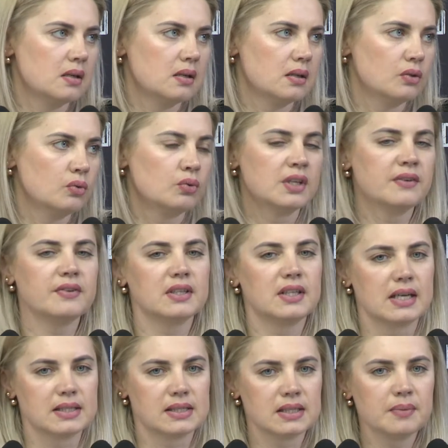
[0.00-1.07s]
And
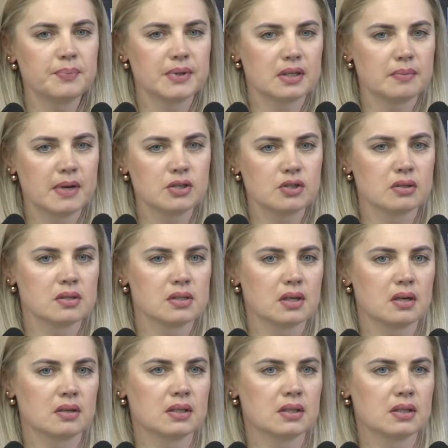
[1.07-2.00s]
the Children Care